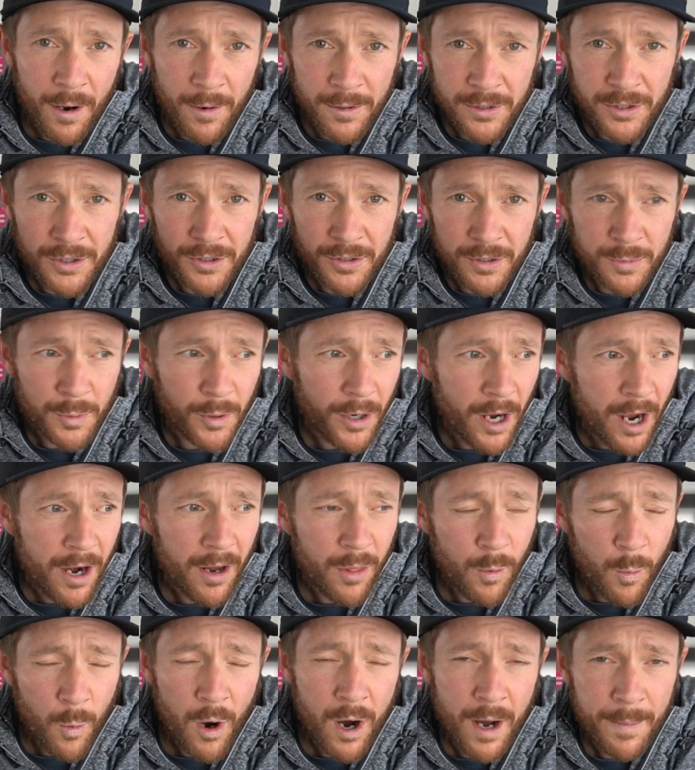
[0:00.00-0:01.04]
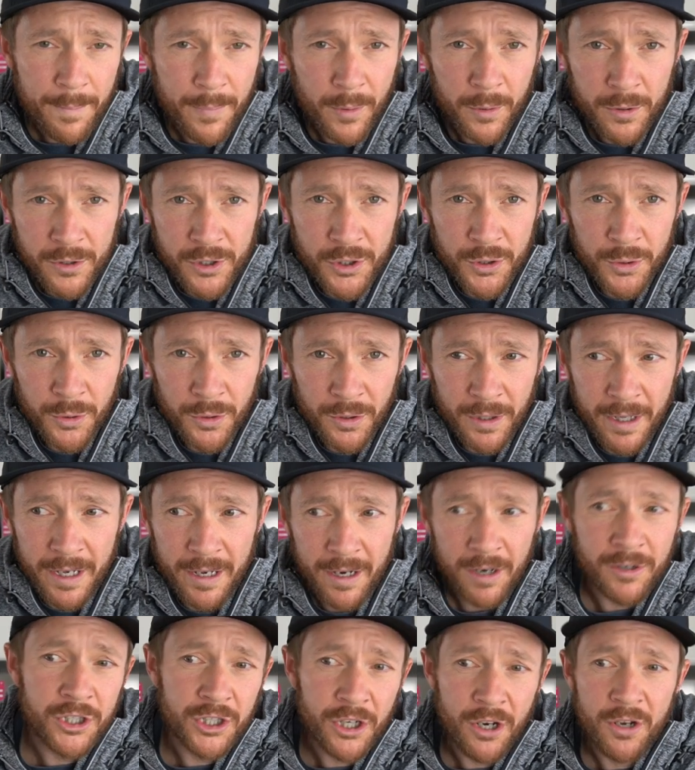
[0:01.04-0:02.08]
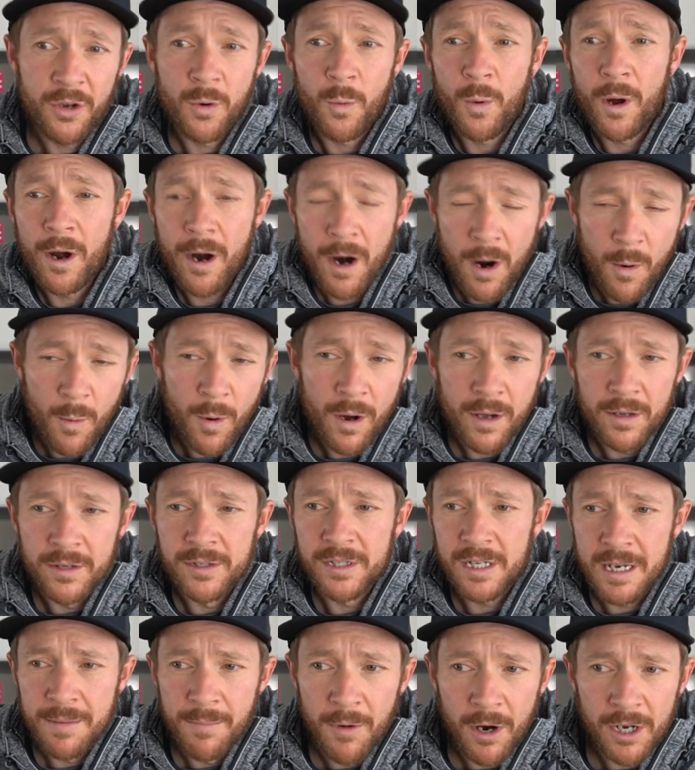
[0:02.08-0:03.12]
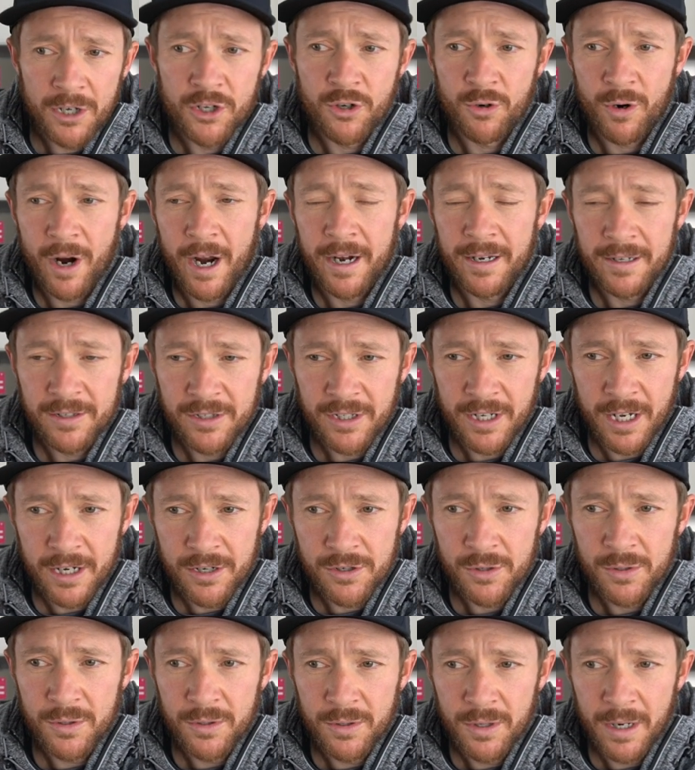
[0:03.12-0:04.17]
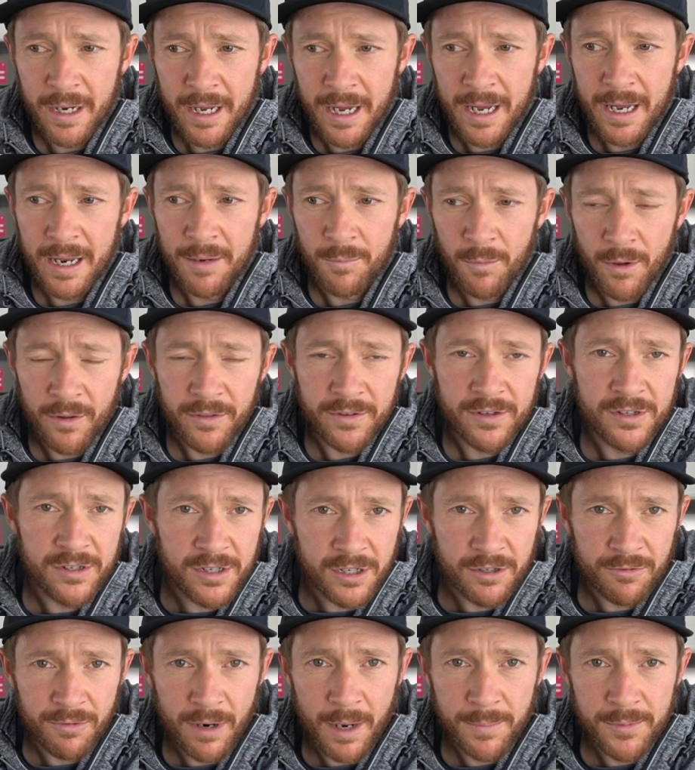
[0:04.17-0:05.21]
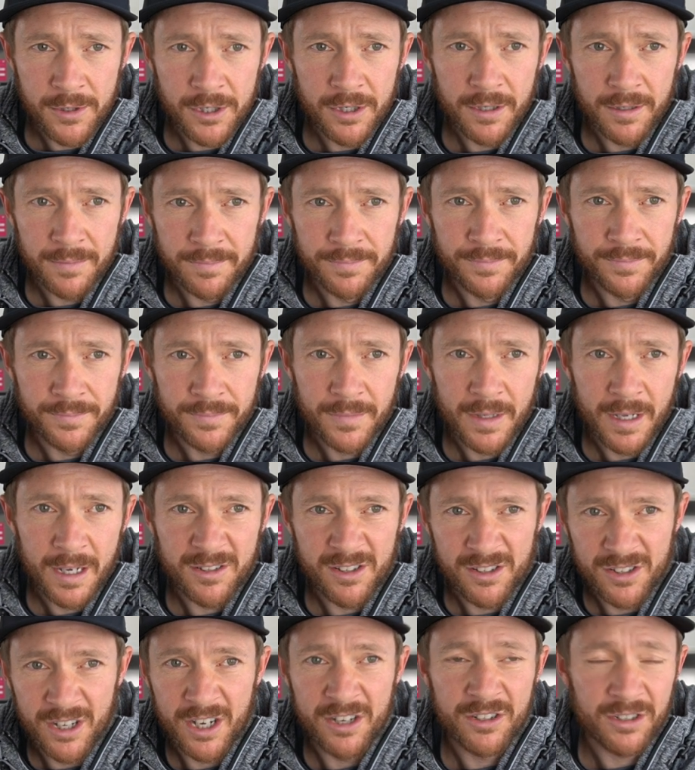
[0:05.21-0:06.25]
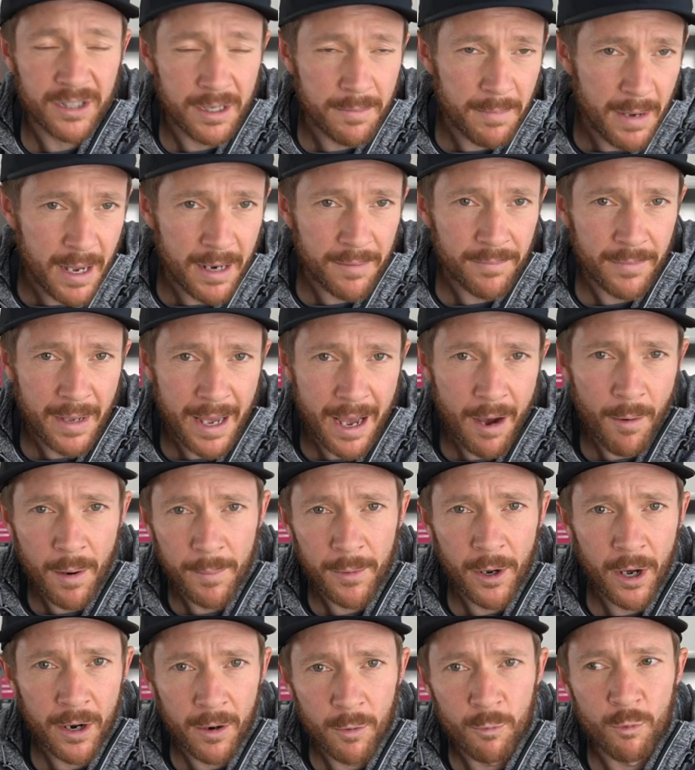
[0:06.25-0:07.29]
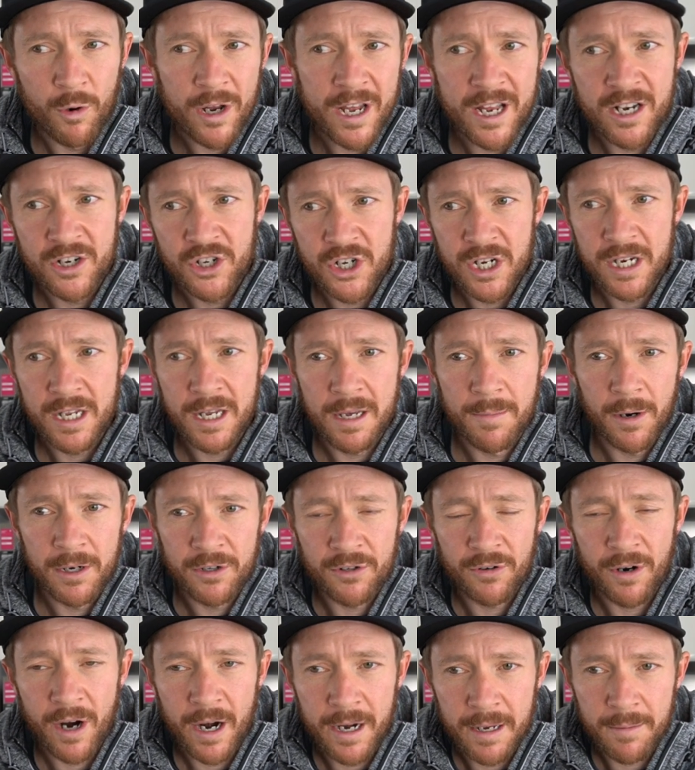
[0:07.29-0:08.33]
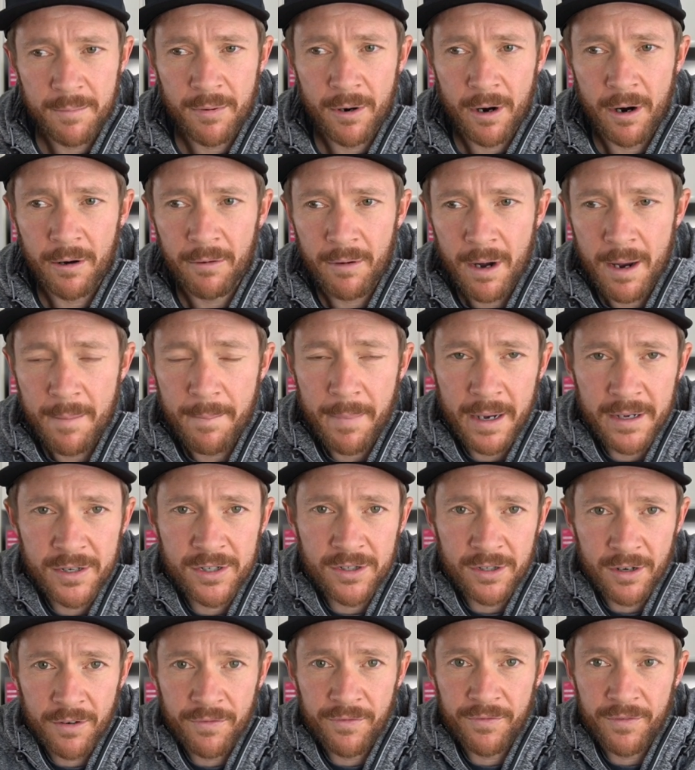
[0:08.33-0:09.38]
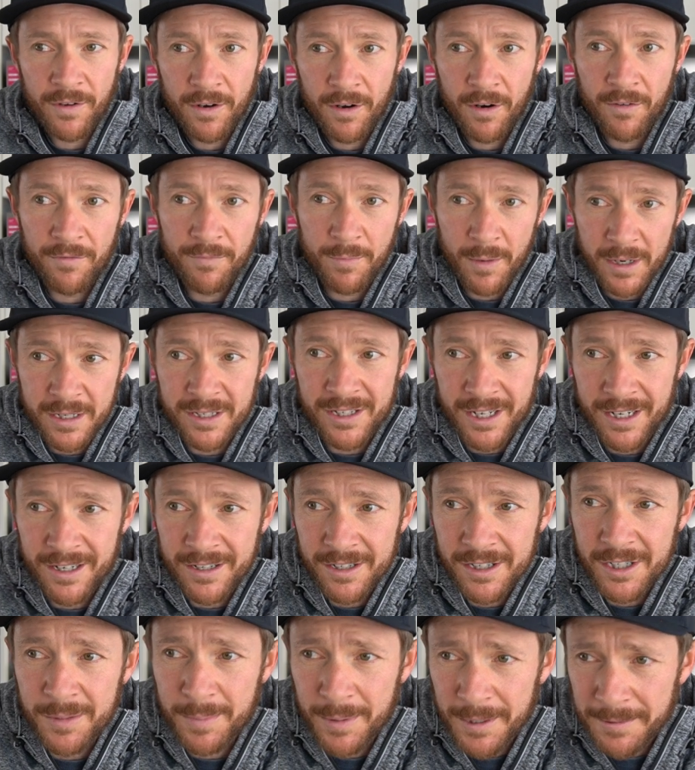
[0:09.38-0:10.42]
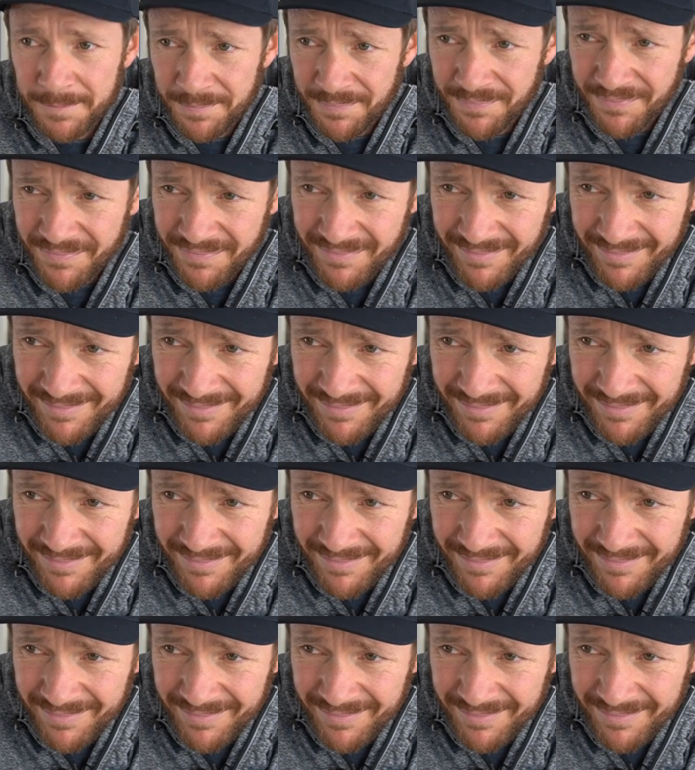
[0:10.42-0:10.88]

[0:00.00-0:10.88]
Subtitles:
I would do is we'll go to the whiteboard shortly and I'll show you where I was in my training schedule and what this disruption has essentially meant, how I'm going to re-engineer my training program based off of my sickness. But